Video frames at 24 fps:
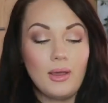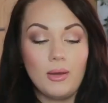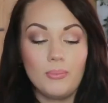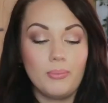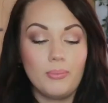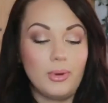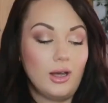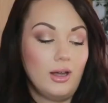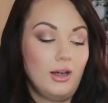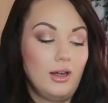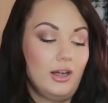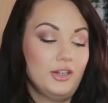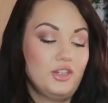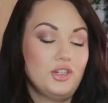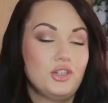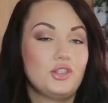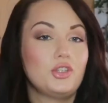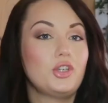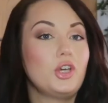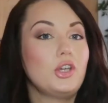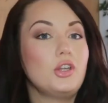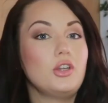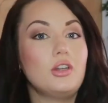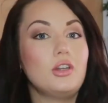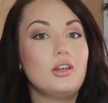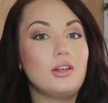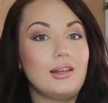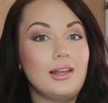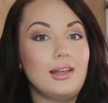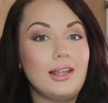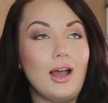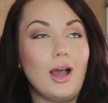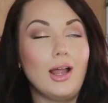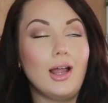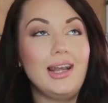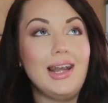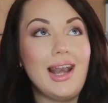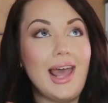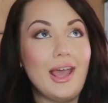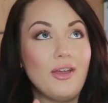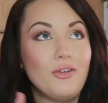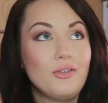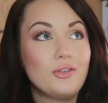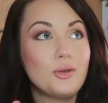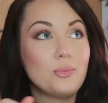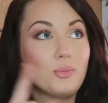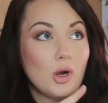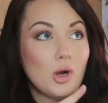But I just couldn't. I
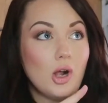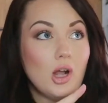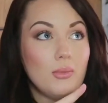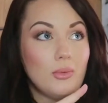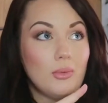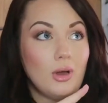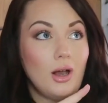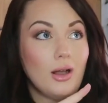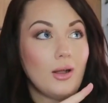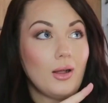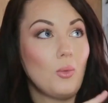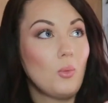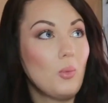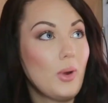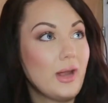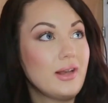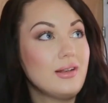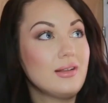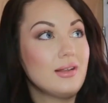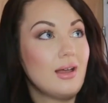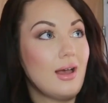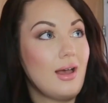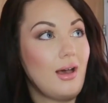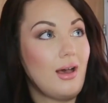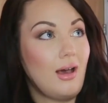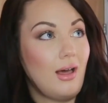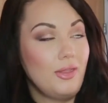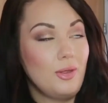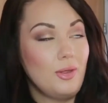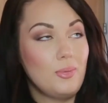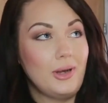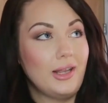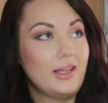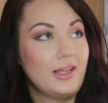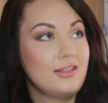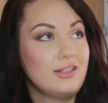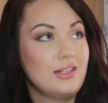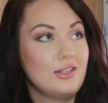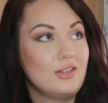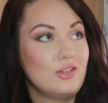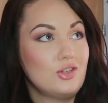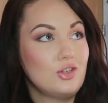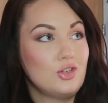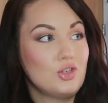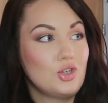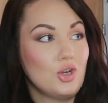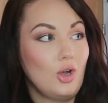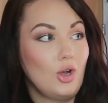left Primark, went other places
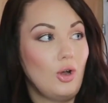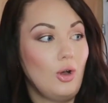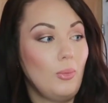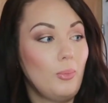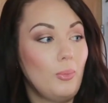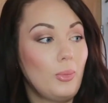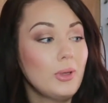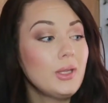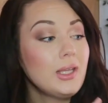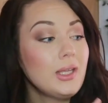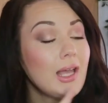to shop,